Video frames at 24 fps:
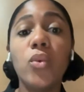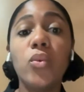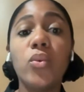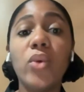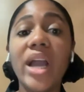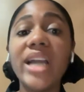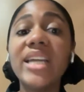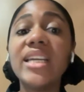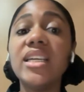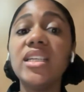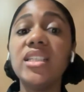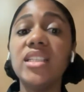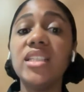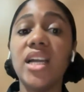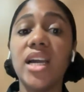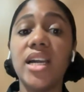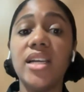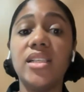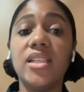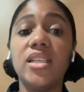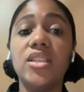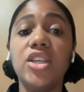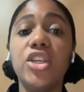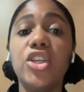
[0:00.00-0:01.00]

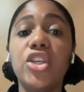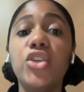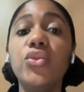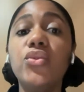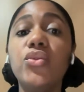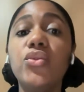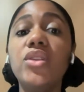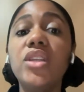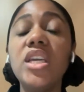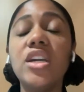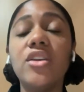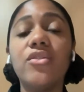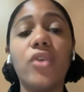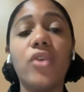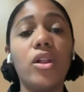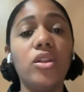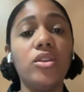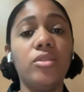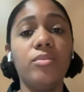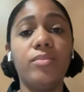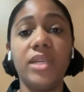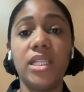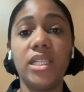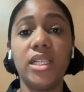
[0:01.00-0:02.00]
Recognizing the unique
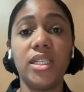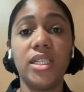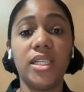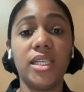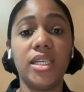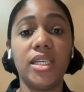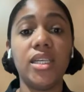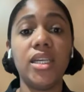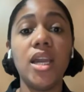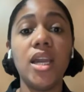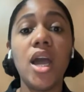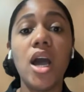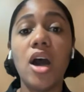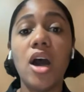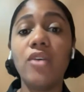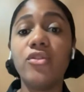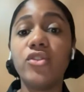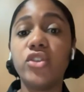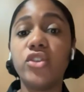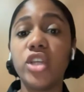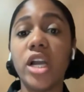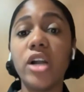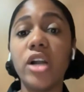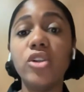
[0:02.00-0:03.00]
vulnerability
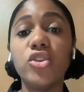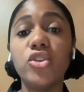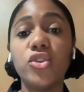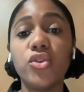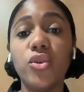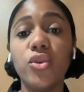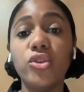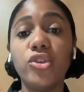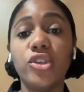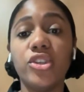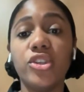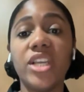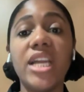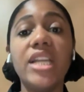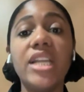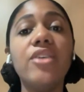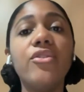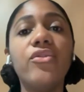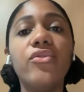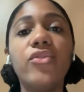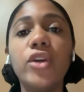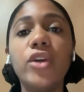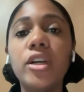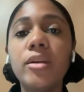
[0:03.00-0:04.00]
of child soldiers and
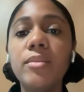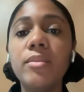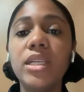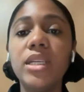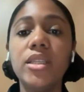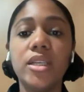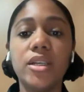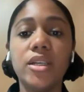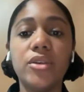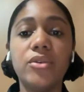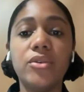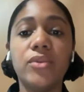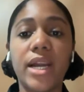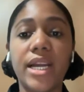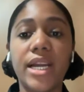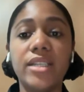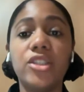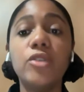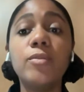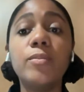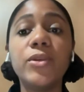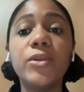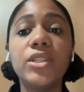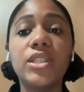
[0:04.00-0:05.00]
affirming their
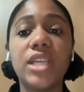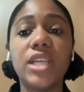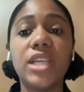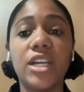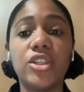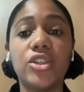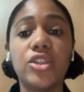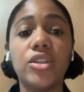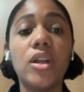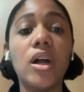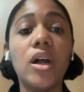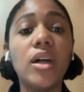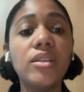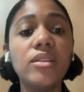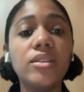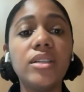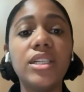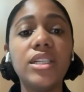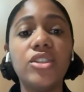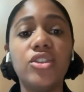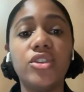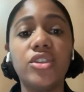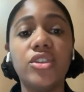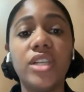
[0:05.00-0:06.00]
right to protection
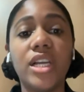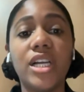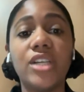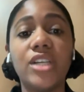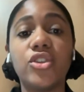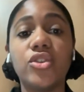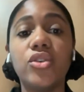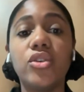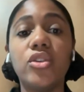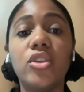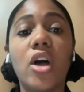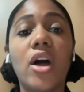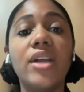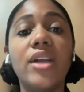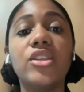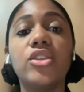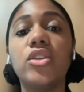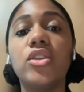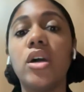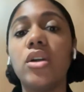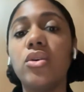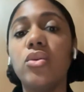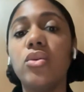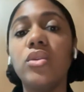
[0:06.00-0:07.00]
under international law
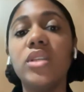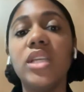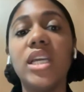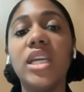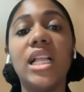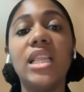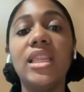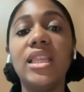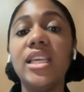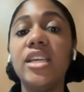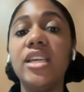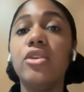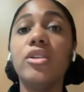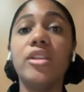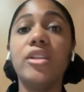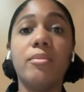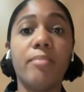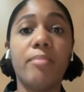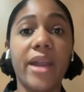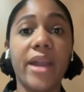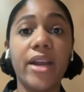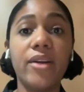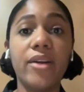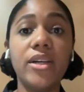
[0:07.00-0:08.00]
is not only a legal
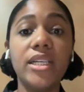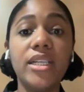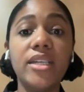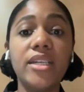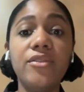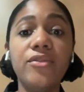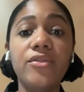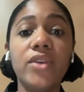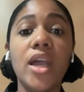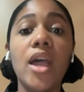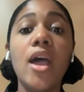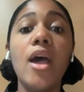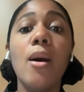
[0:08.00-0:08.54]
imperative,